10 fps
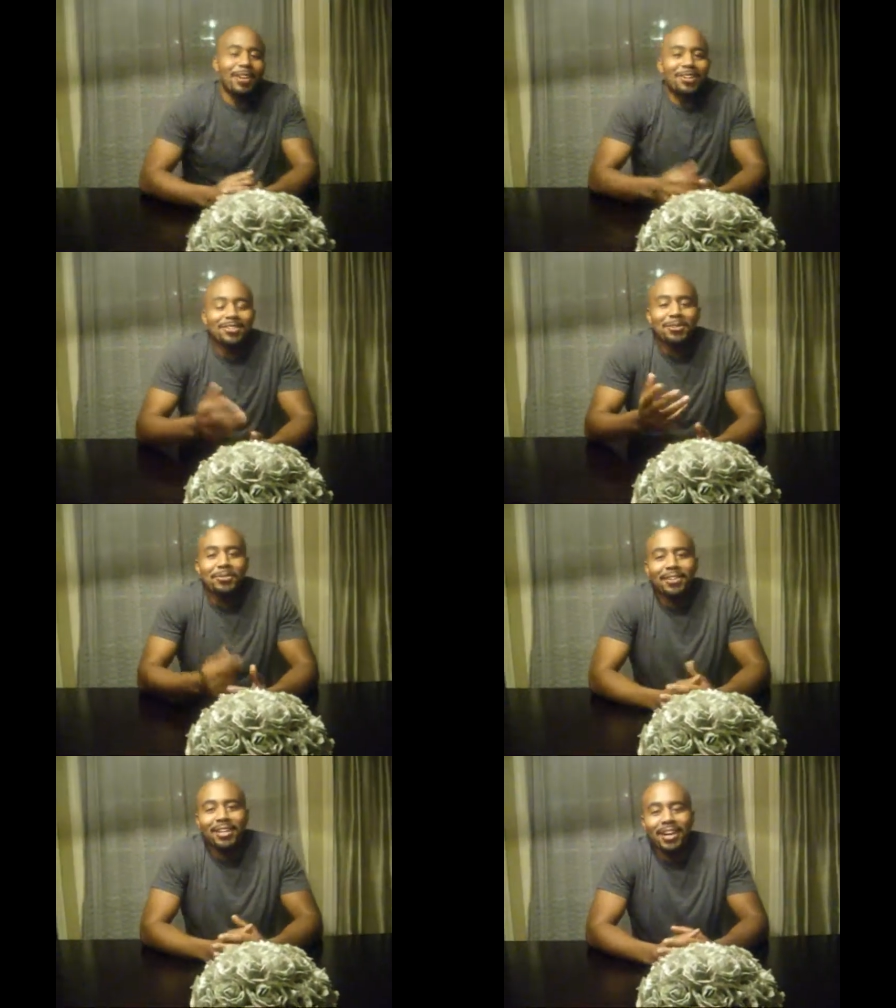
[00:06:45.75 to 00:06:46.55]
no,
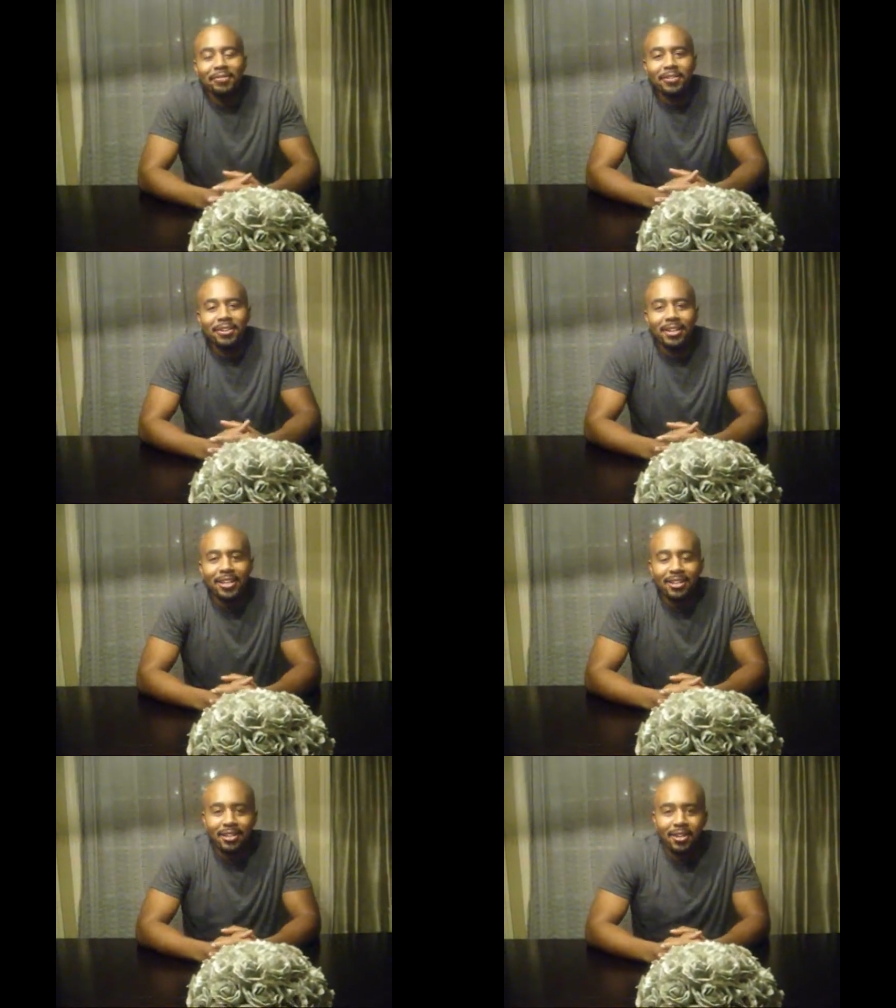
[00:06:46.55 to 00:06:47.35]
truthfully, I feel
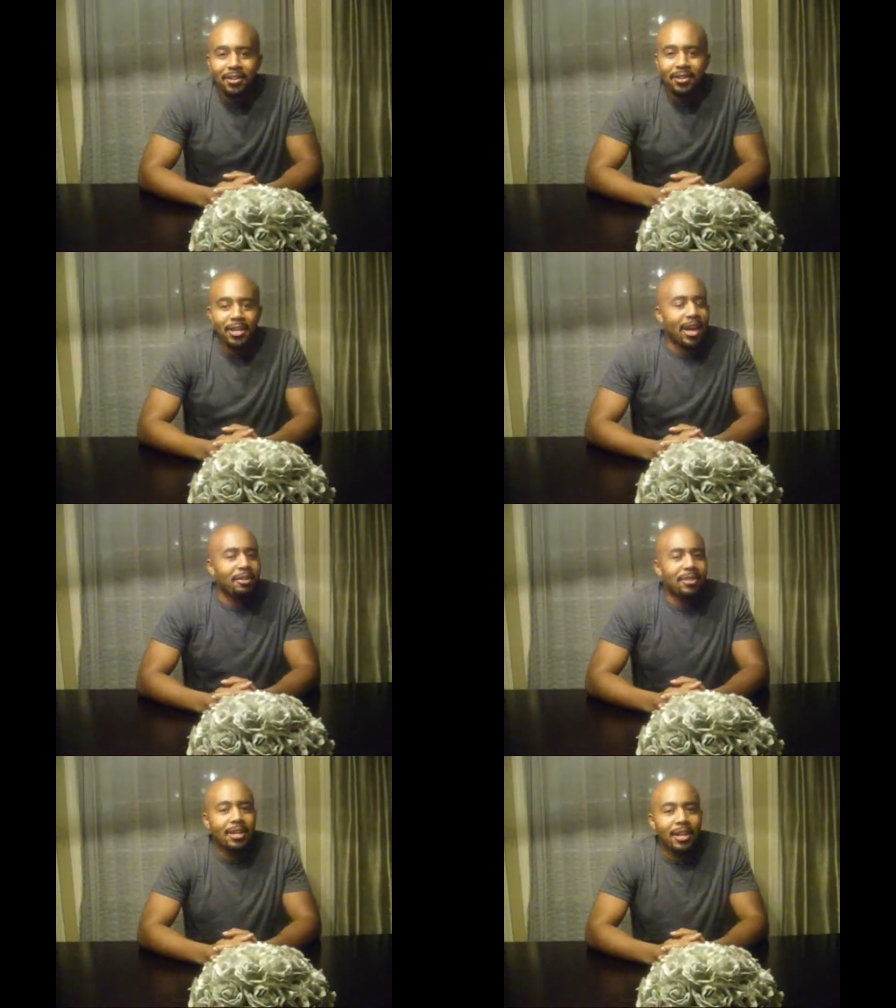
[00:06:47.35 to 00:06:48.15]
that you know I
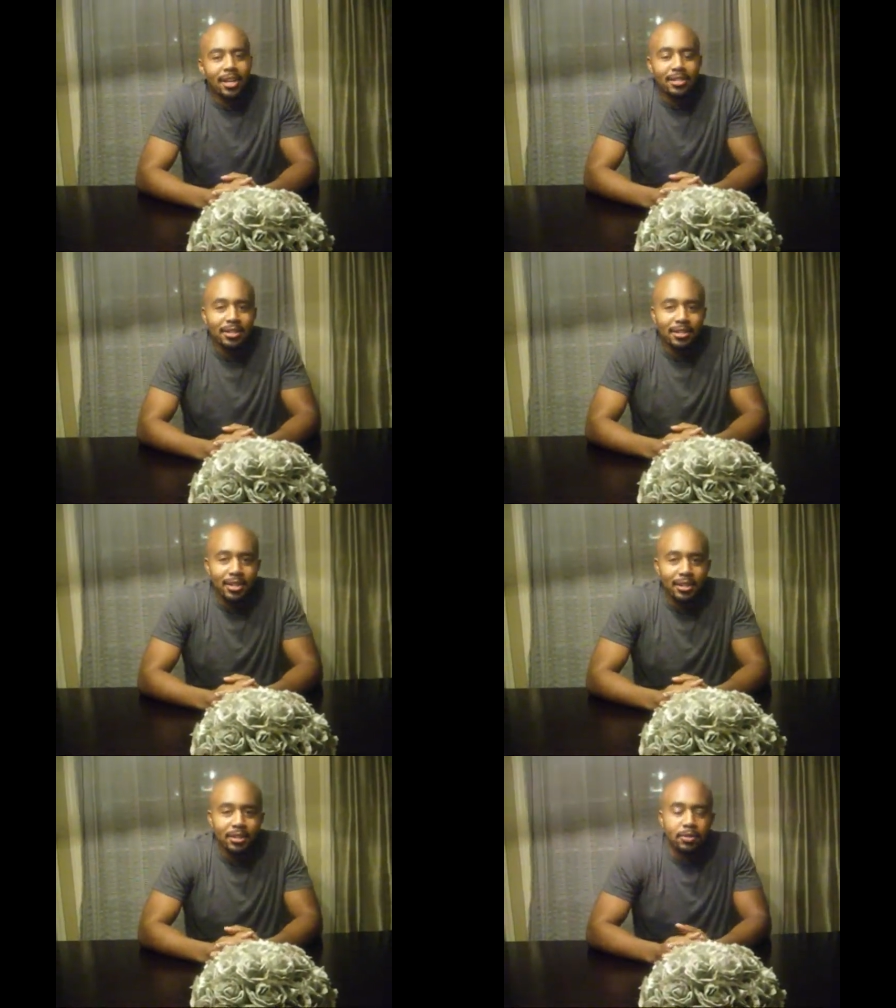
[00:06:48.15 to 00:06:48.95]
don't think it has
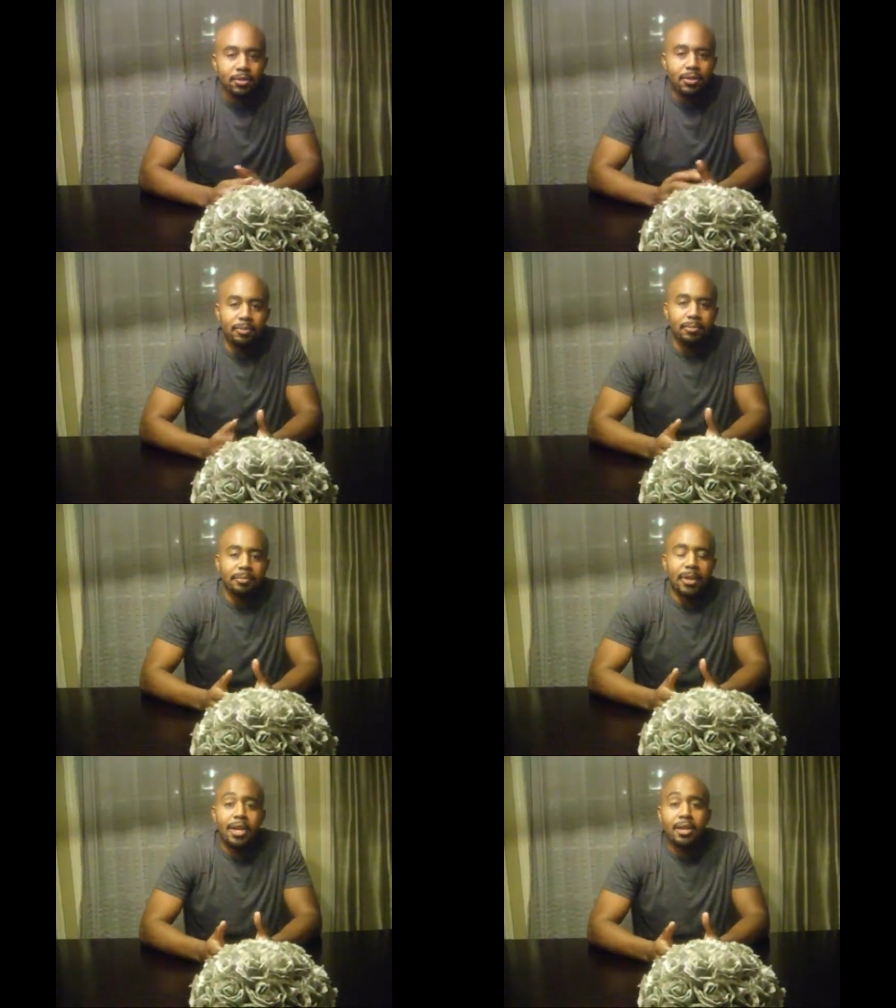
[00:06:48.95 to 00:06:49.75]
anything to do with the
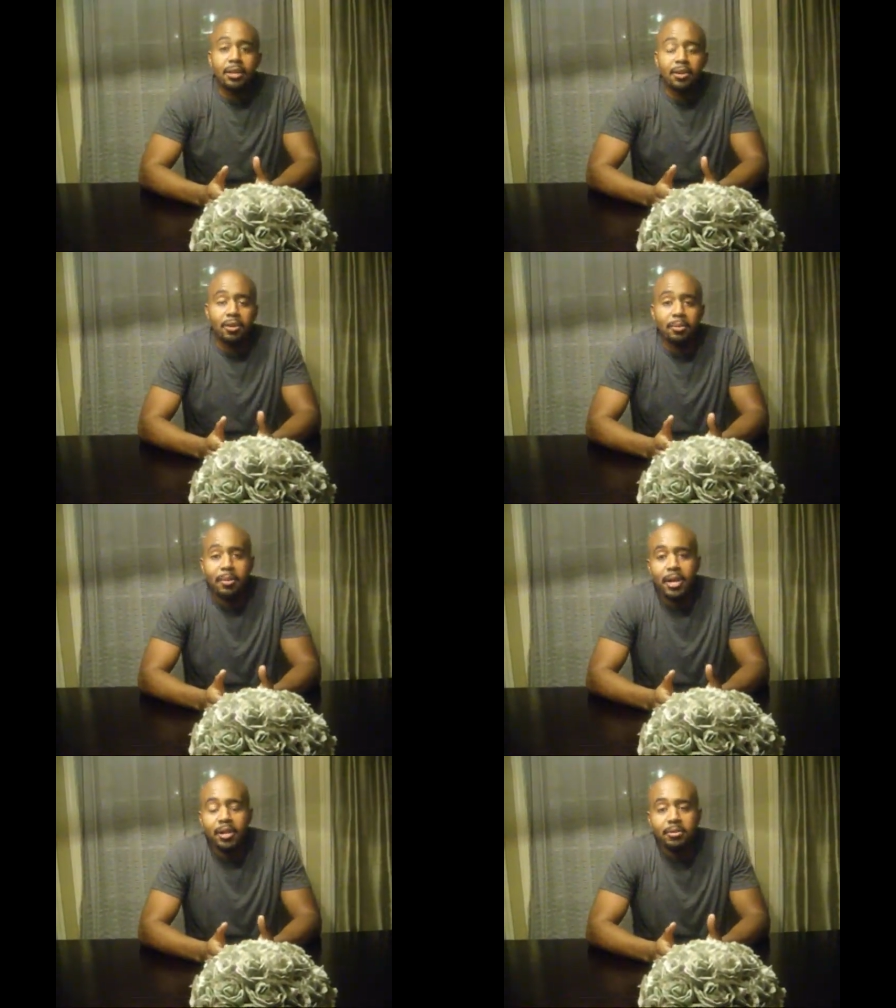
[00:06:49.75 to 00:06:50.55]
man or the
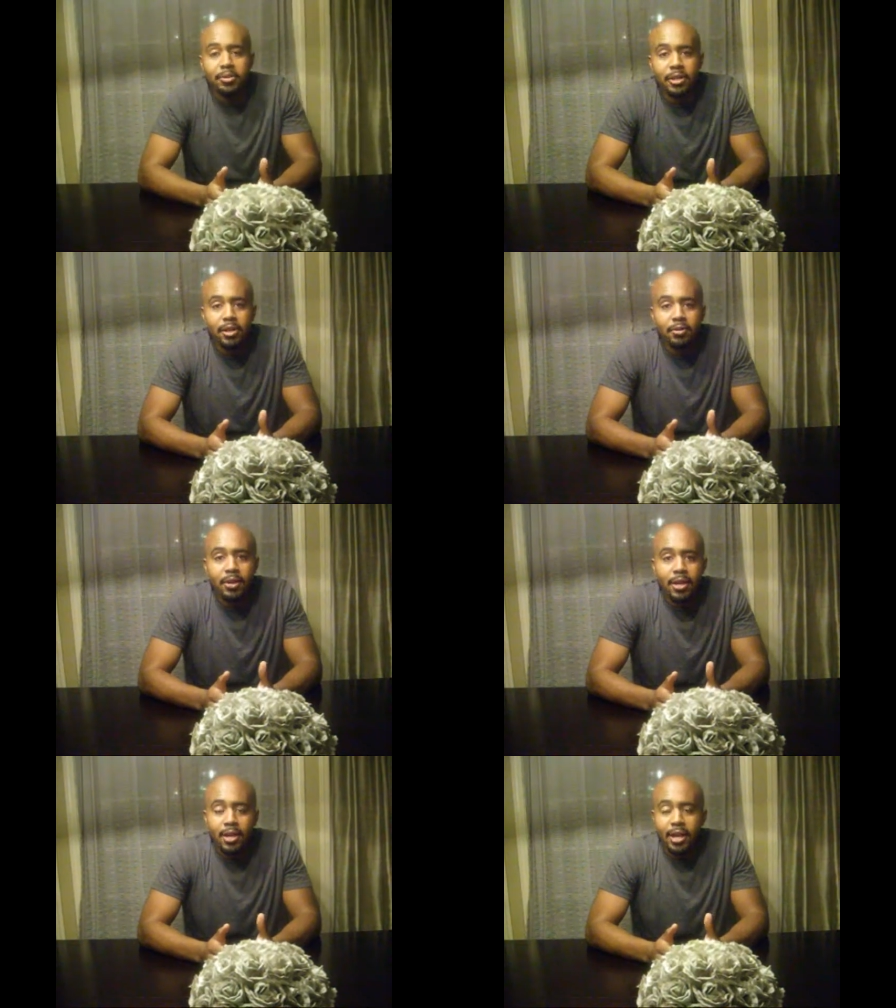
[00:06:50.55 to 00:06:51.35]
man himself.
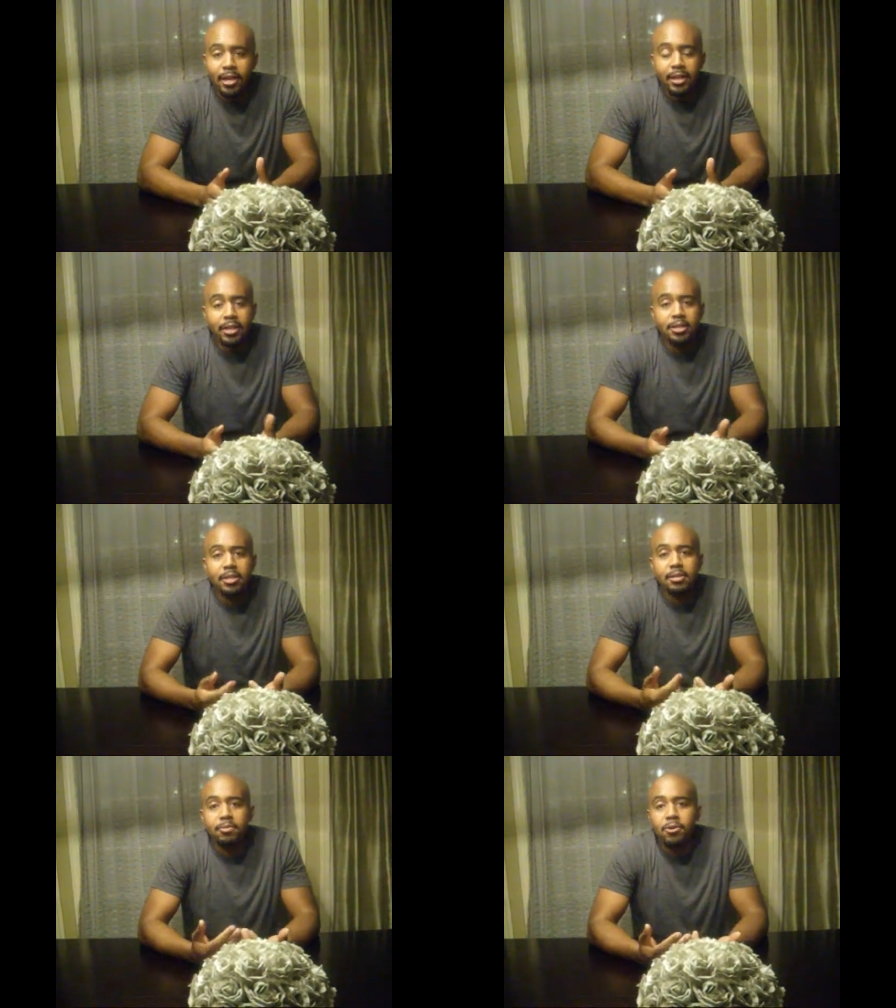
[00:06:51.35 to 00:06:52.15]
I think it's
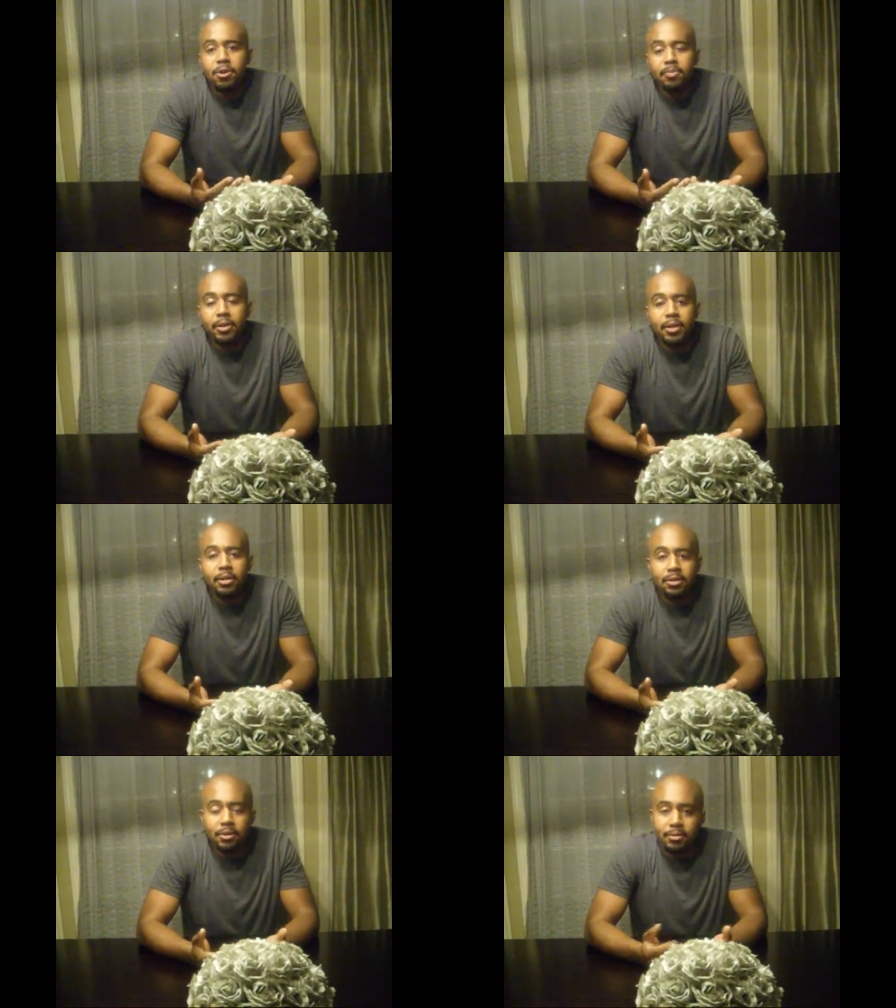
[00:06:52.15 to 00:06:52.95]
just more
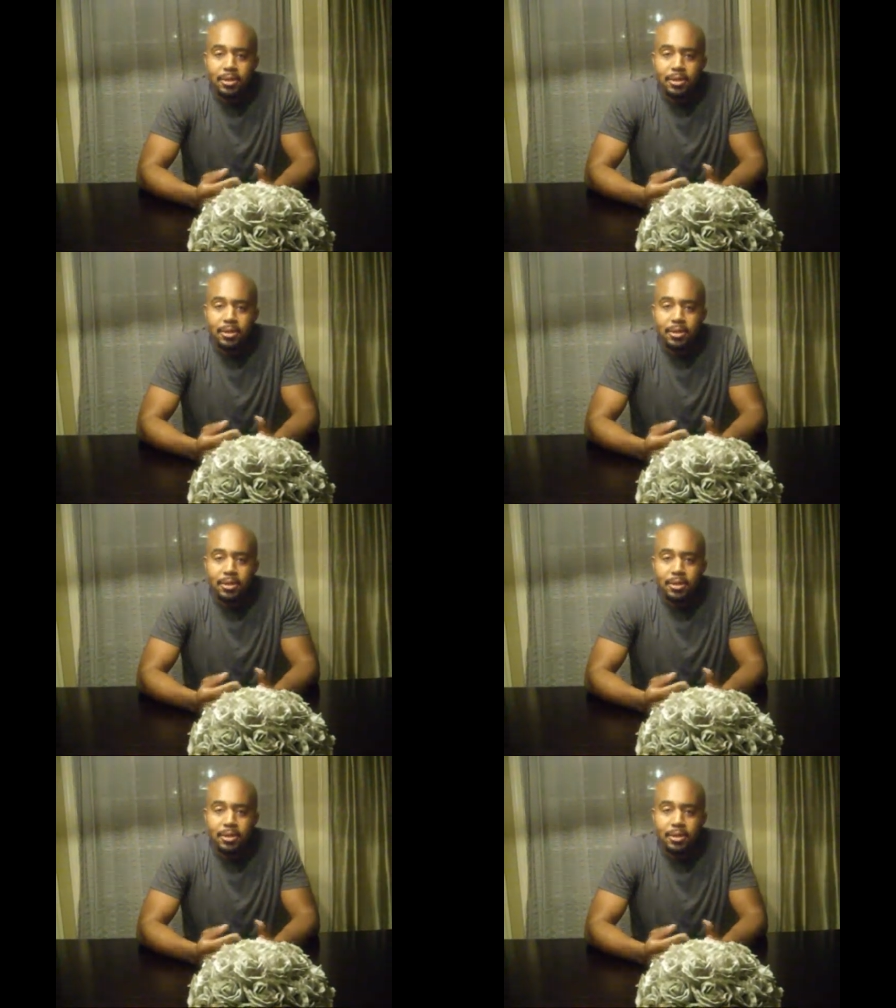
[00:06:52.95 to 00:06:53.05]
appealing to him.